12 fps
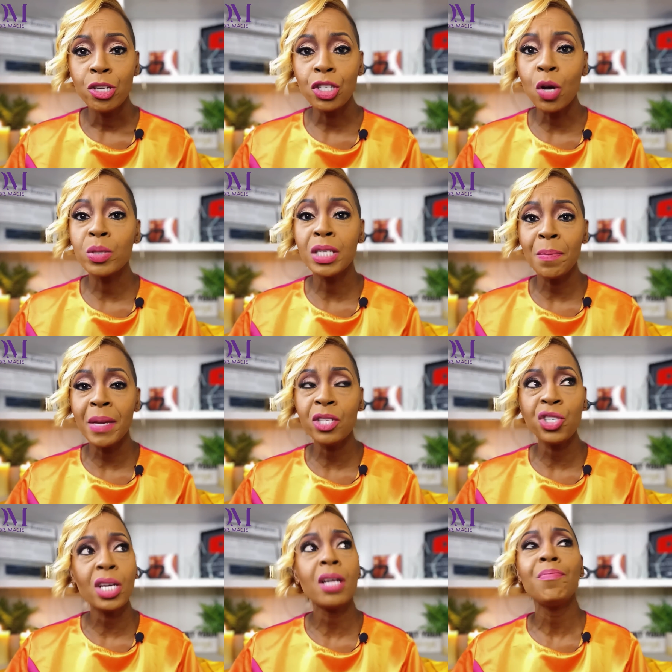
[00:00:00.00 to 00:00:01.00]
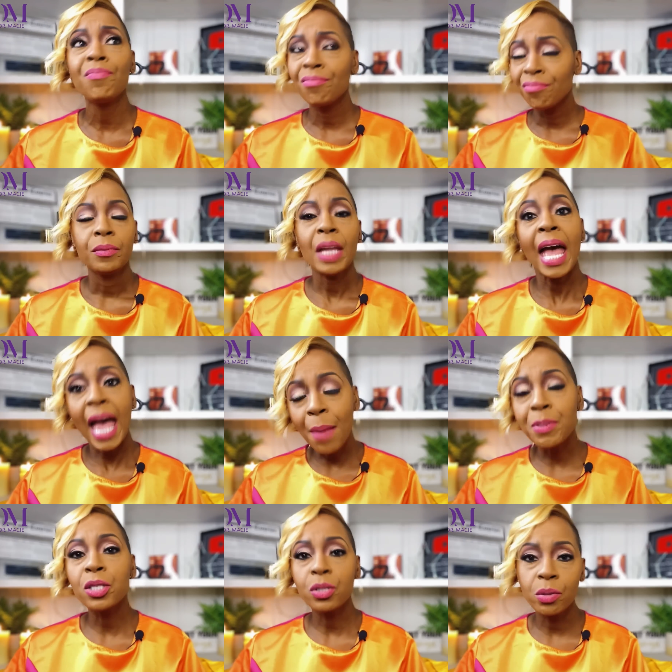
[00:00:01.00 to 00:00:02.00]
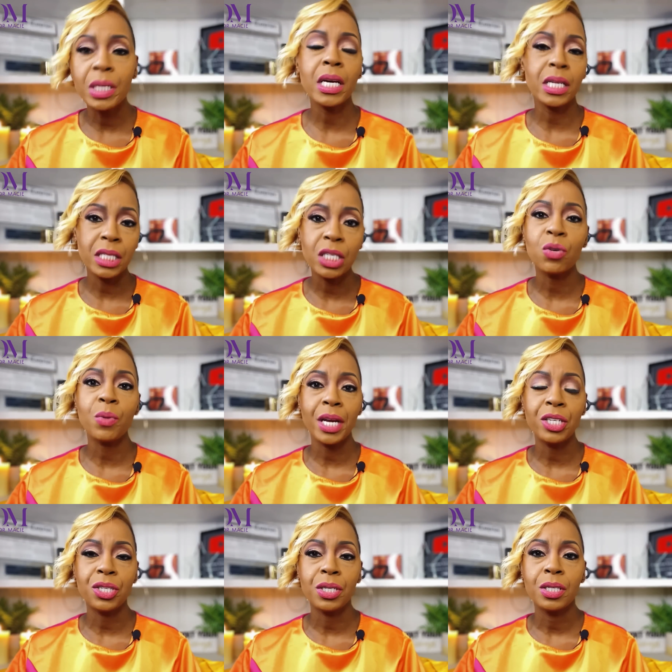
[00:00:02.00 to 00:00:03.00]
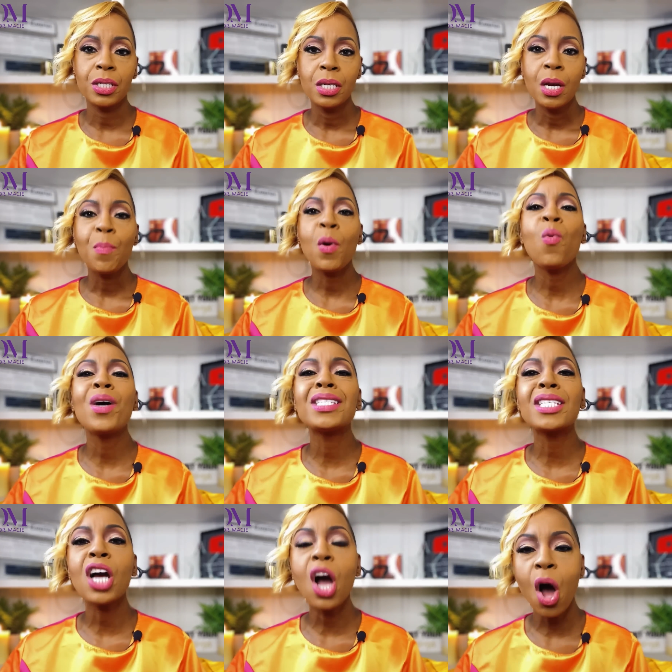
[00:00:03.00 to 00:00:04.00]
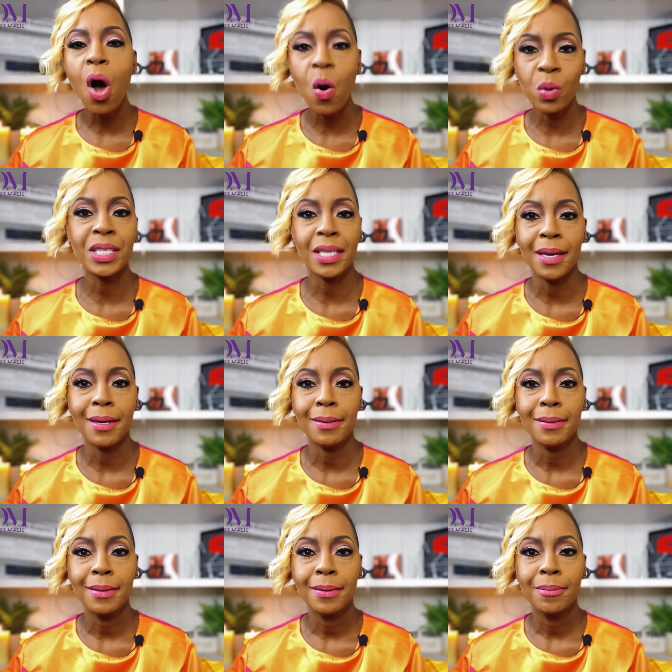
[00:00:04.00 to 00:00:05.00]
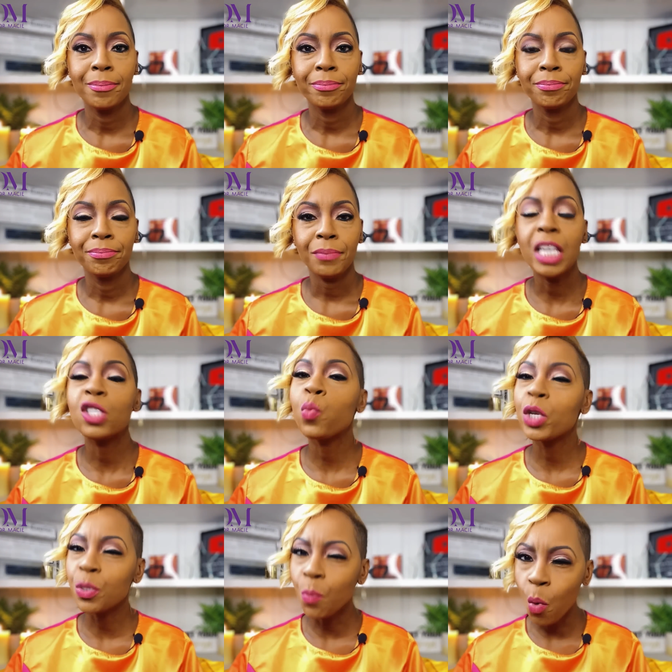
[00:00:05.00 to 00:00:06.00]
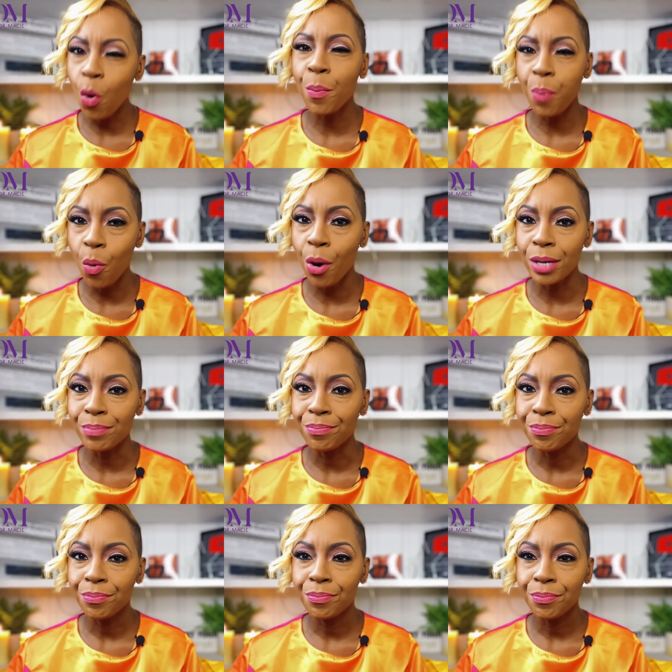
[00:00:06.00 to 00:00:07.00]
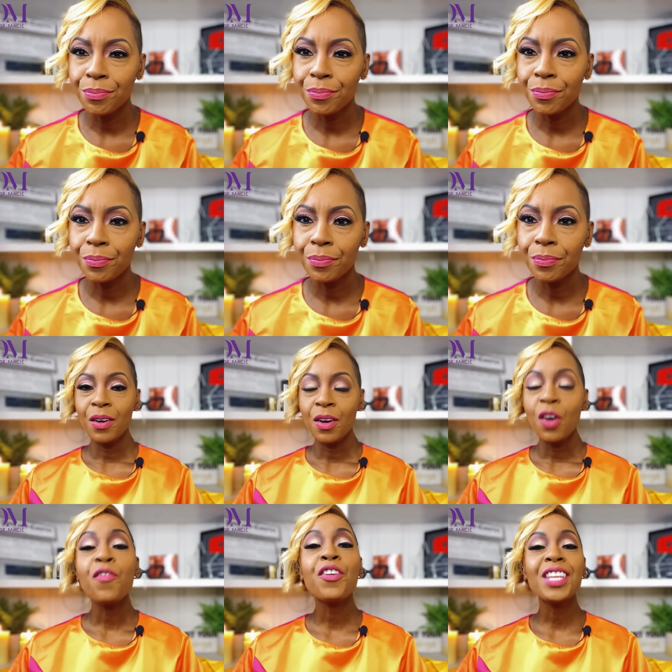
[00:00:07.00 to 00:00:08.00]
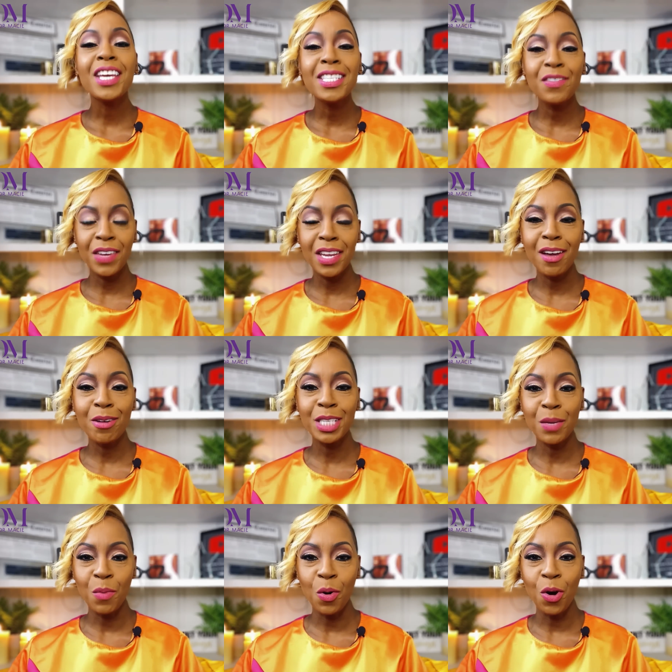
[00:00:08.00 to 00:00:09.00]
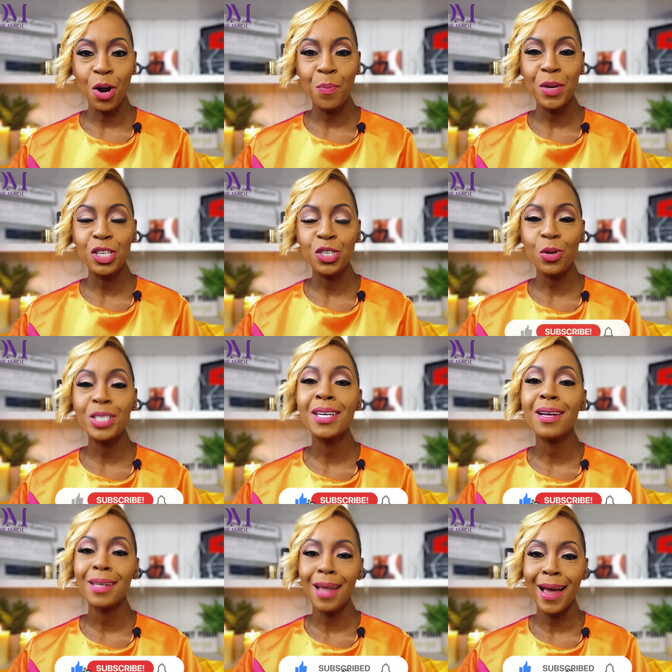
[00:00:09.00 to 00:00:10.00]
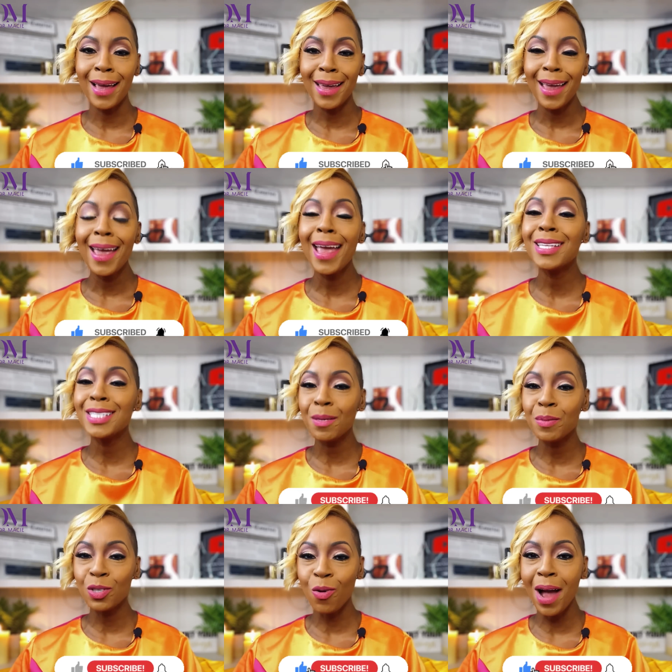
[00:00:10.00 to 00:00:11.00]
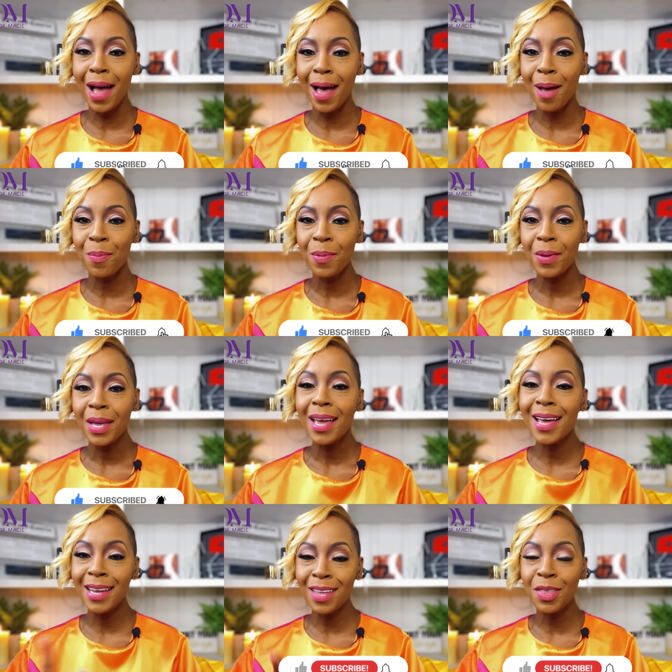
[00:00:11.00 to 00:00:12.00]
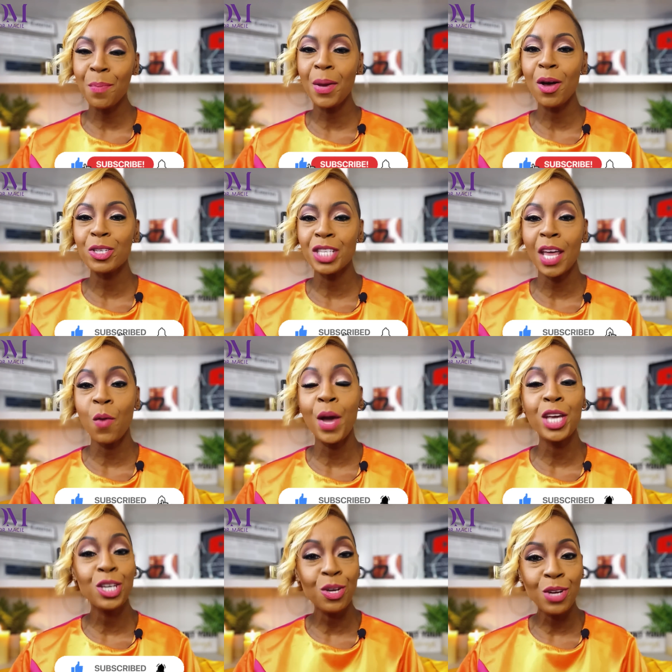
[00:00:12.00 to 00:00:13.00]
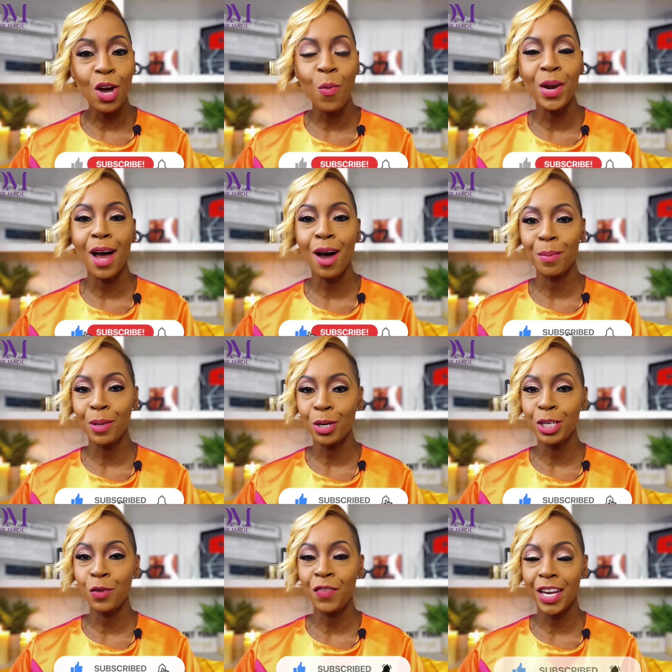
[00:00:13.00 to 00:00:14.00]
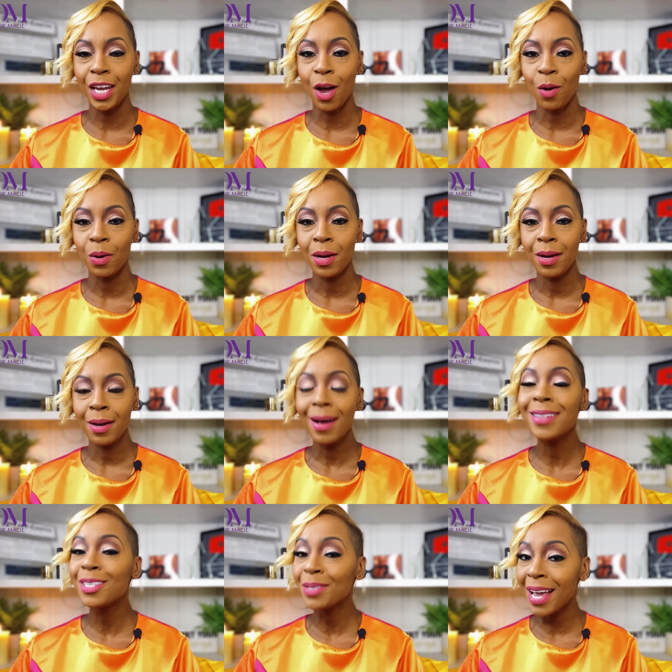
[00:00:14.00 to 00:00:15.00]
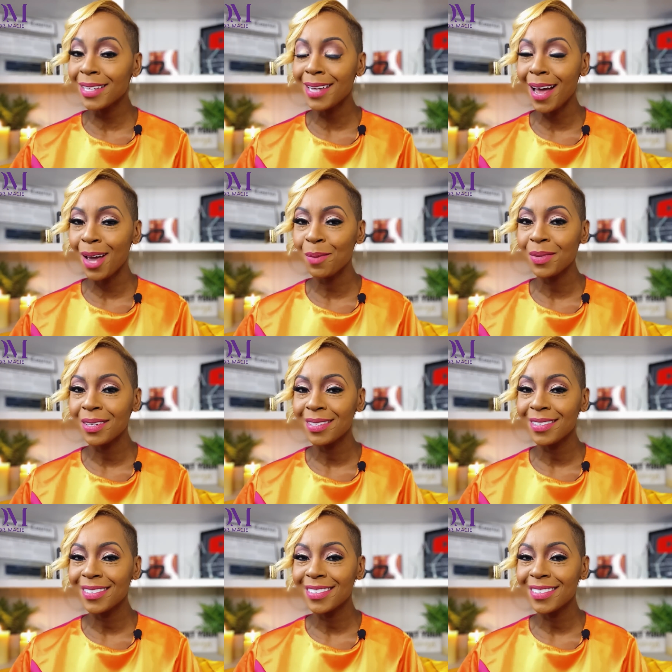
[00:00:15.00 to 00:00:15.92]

So dementia, absolutely a consideration. But what's causing it? It's what's more important. For these videos and more, be sure to like and subscribe and hit the bell so that way you know when I upload a new video. Until next time.